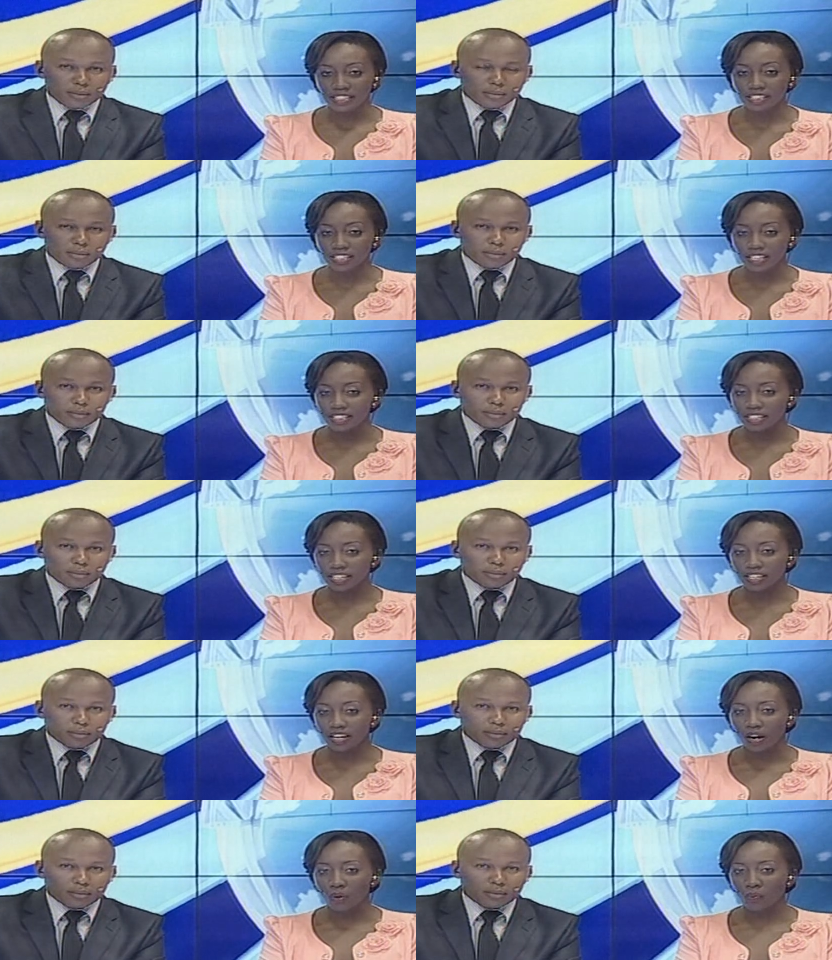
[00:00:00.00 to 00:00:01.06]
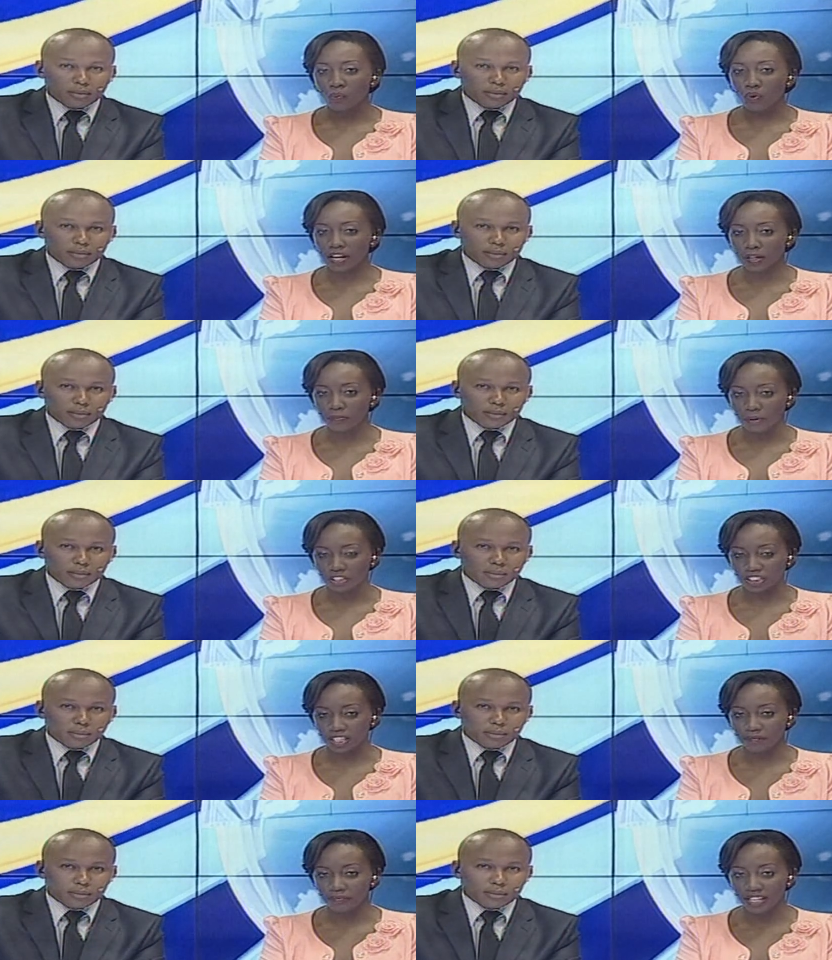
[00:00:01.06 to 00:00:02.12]
Speaker 1: citing work
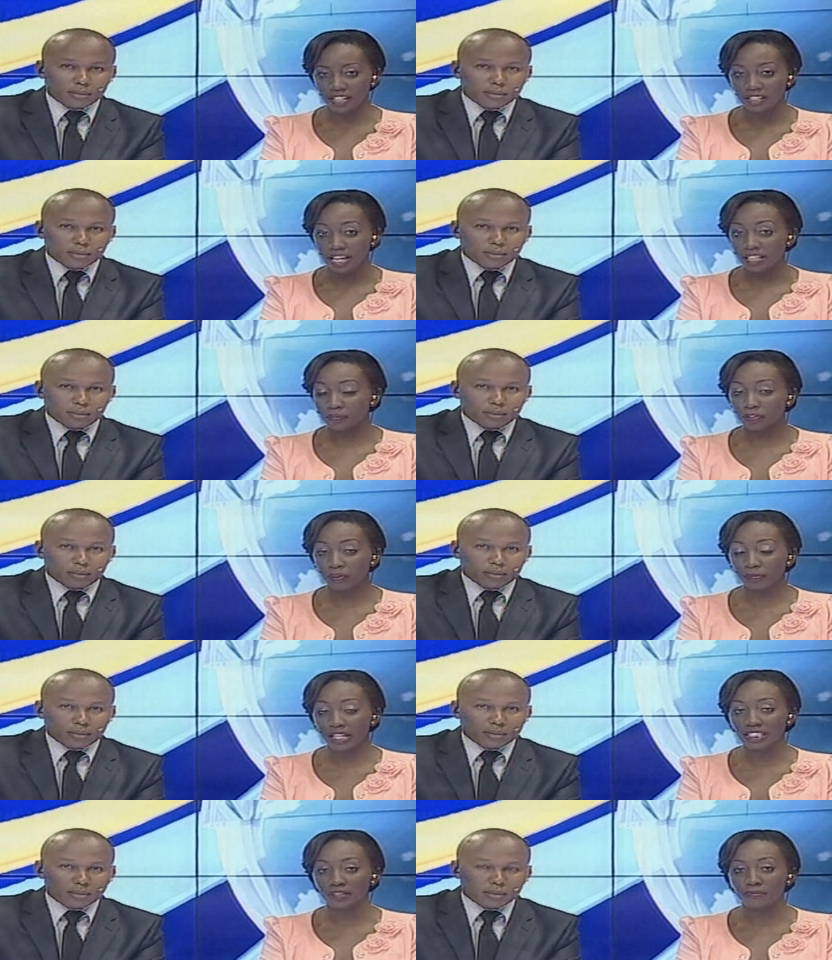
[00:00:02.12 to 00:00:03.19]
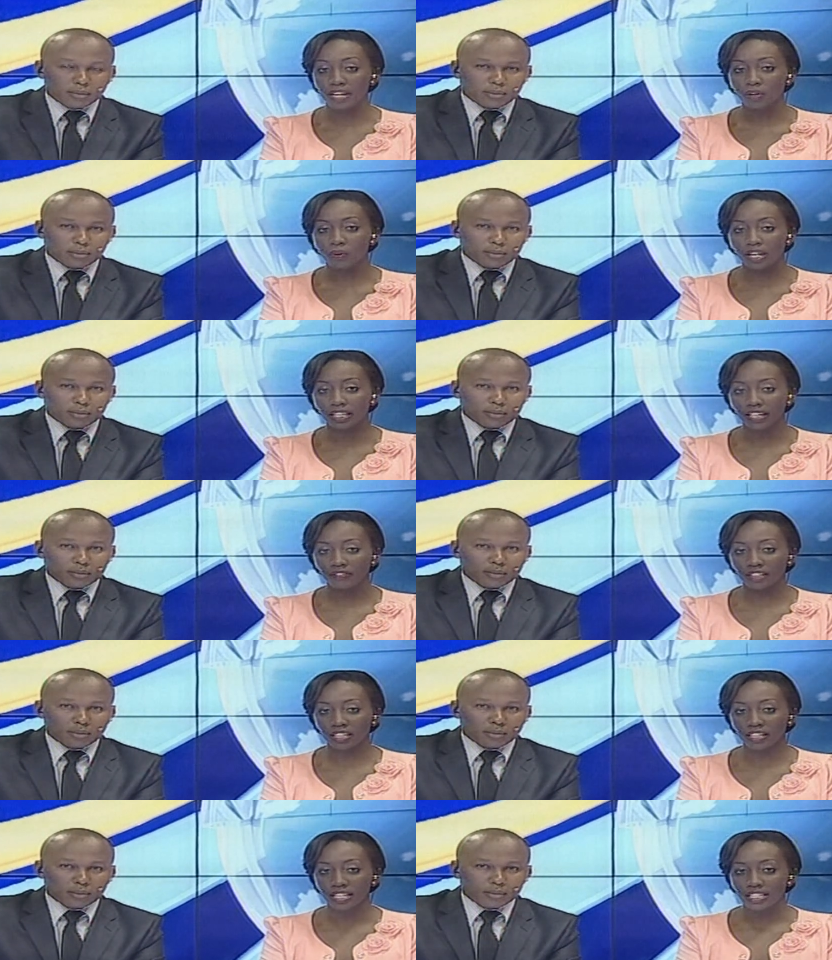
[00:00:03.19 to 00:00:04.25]
pressure, and has been replaced by Kwale
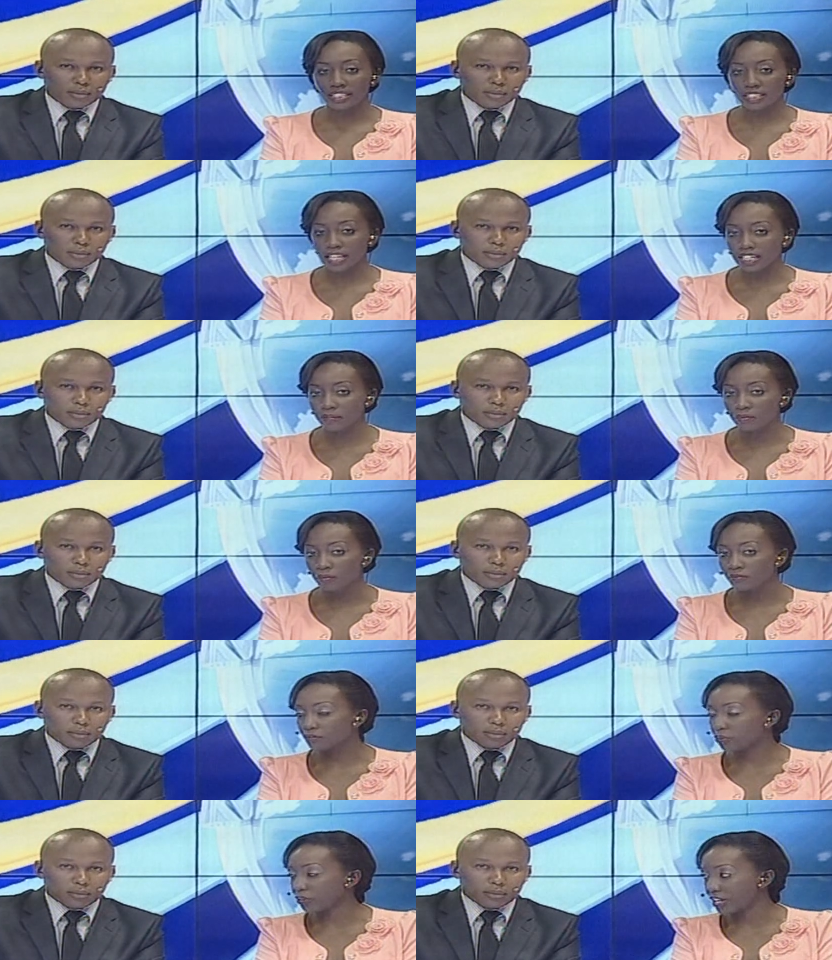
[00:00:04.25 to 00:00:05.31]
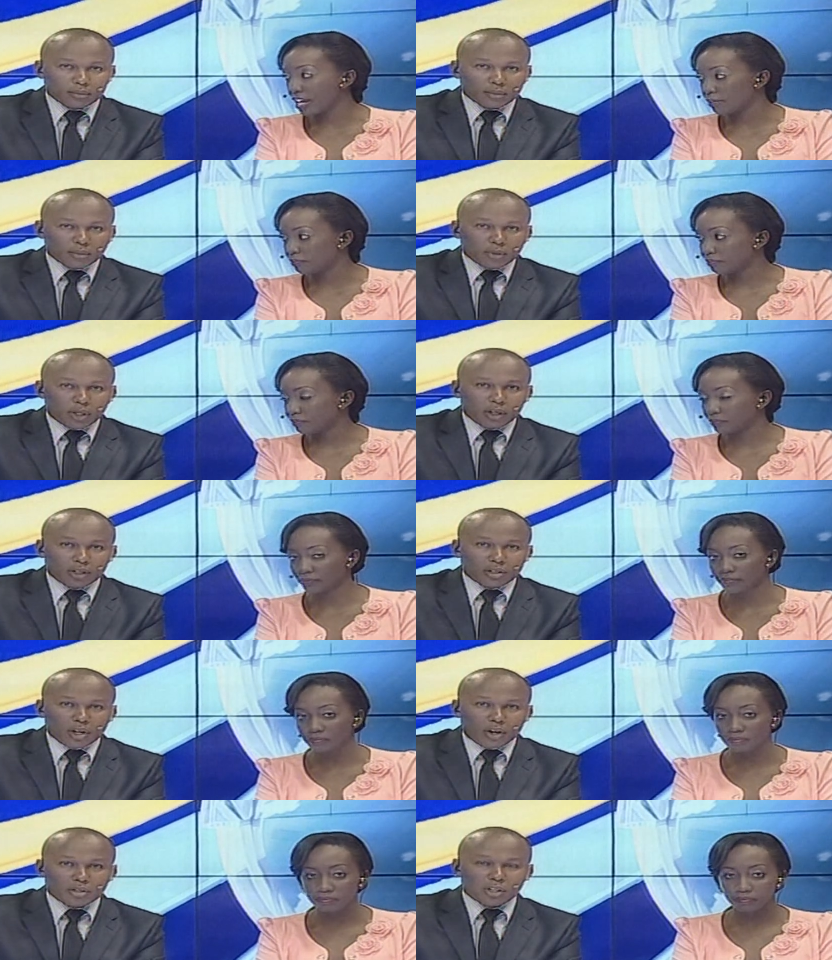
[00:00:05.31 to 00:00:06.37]
Governor Salim Mvurya.
Speaker 2: He is
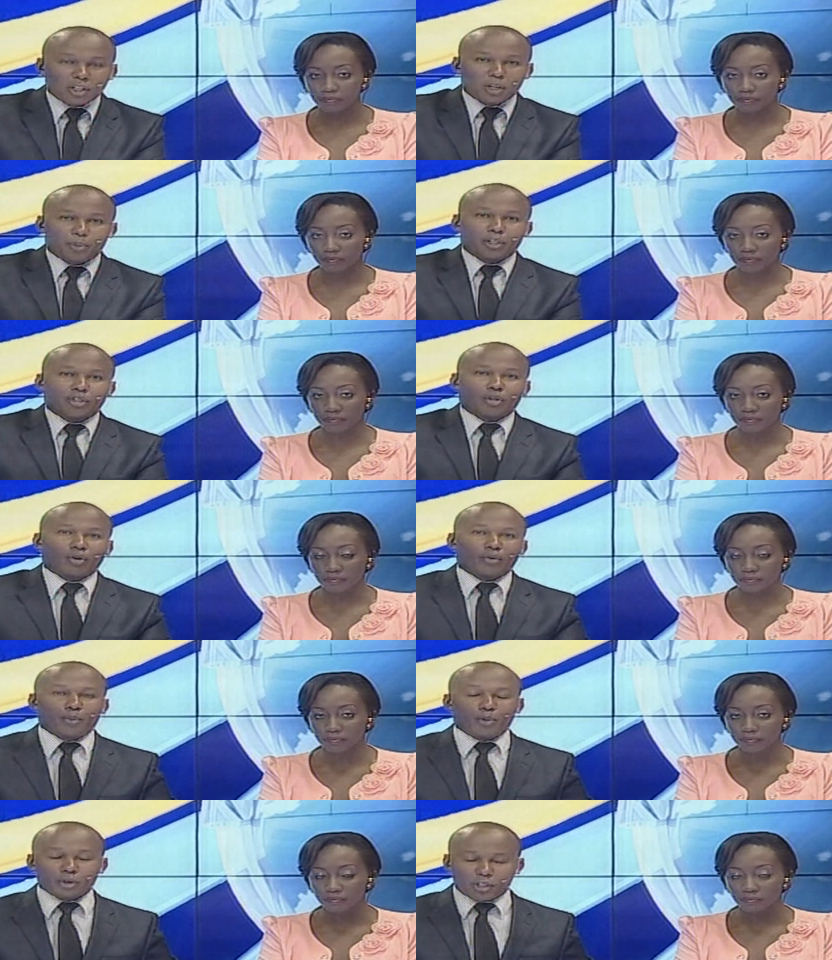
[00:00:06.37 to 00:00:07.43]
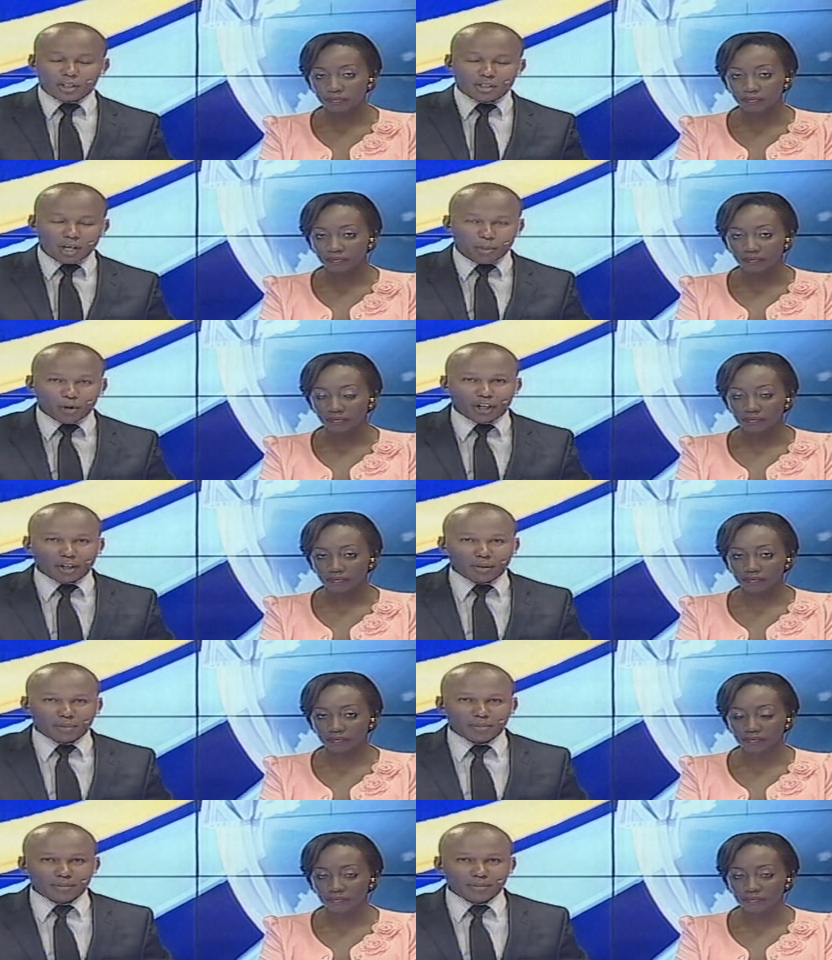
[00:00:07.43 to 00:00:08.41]
our senior political reporter, Samogina.